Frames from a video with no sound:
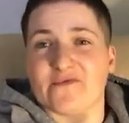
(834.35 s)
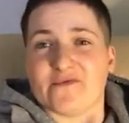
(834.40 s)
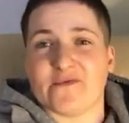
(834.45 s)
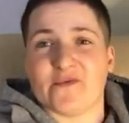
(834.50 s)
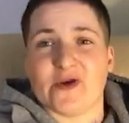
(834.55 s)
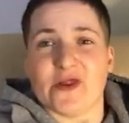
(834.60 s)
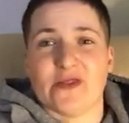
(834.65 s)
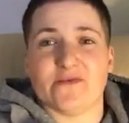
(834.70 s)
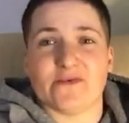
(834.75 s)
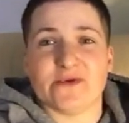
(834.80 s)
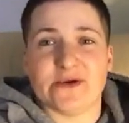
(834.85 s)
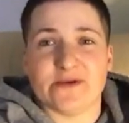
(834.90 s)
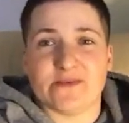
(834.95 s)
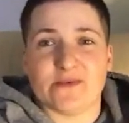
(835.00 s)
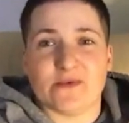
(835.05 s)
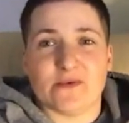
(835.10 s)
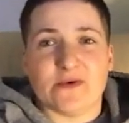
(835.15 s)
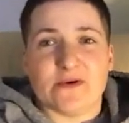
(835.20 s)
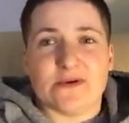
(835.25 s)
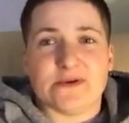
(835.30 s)
one of the
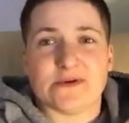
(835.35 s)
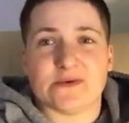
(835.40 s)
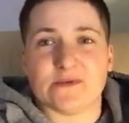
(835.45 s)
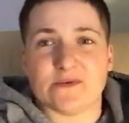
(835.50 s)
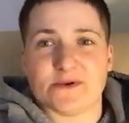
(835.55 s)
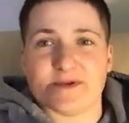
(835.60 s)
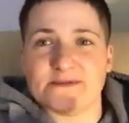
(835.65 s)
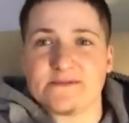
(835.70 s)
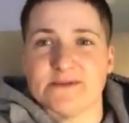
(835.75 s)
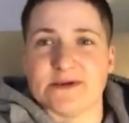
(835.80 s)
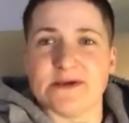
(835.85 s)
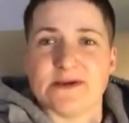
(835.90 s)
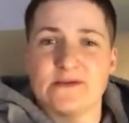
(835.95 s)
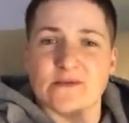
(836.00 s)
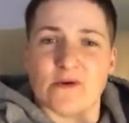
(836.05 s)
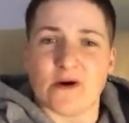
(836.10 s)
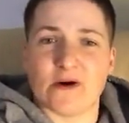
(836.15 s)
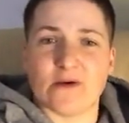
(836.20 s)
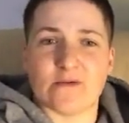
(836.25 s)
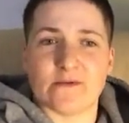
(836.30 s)
Reborns with me
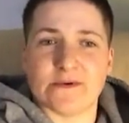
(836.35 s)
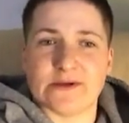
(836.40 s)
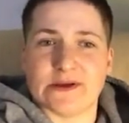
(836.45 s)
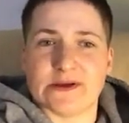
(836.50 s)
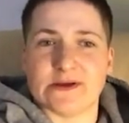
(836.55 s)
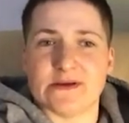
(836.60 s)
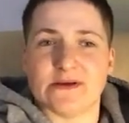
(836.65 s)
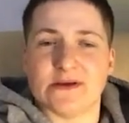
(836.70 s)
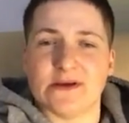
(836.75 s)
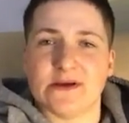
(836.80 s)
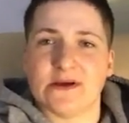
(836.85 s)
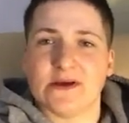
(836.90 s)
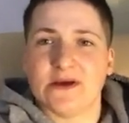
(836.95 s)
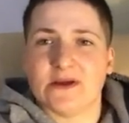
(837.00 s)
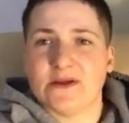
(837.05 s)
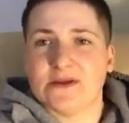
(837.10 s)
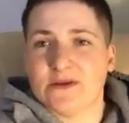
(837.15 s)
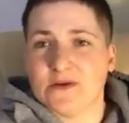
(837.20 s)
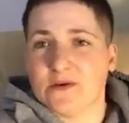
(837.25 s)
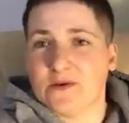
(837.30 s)
while we
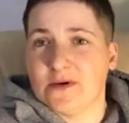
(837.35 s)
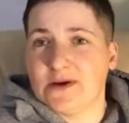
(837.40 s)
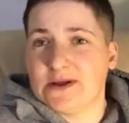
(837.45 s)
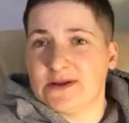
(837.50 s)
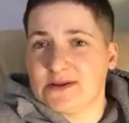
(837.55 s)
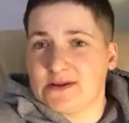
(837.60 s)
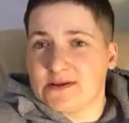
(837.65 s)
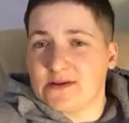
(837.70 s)
do it.